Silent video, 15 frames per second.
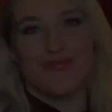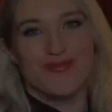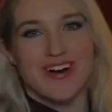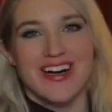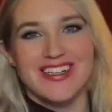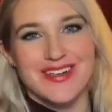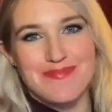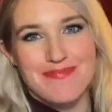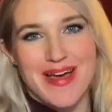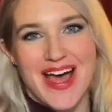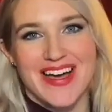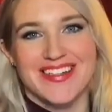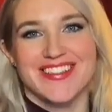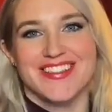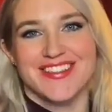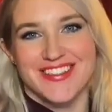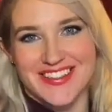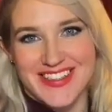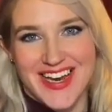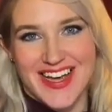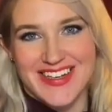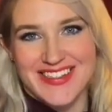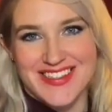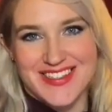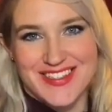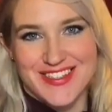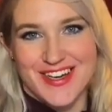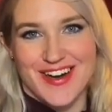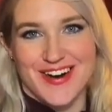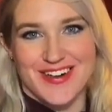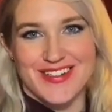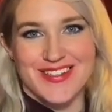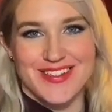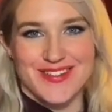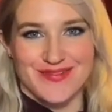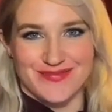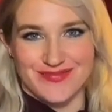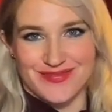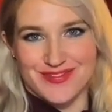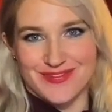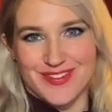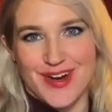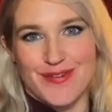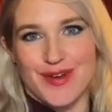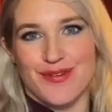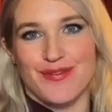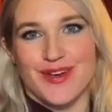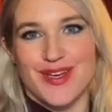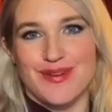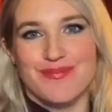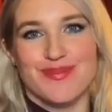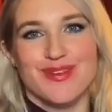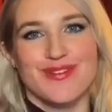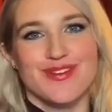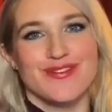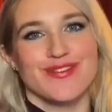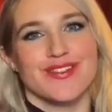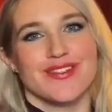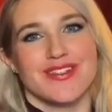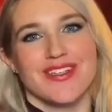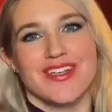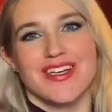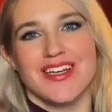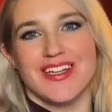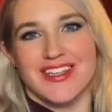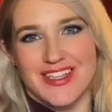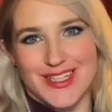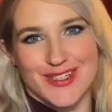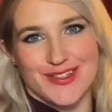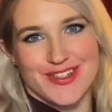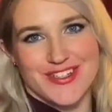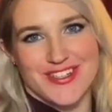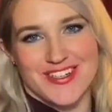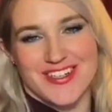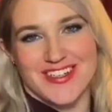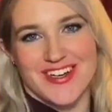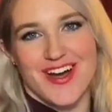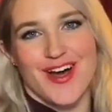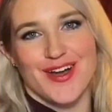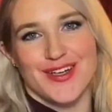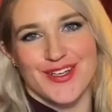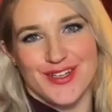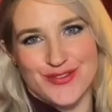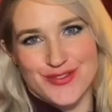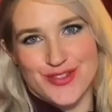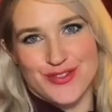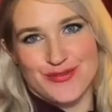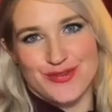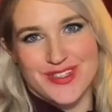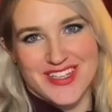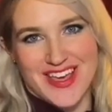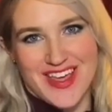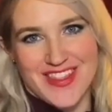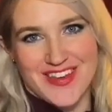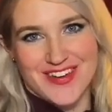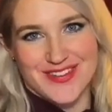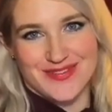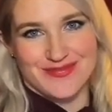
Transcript: Welcome back to Goodnight Stars, where we read beautiful literature on YouTube together.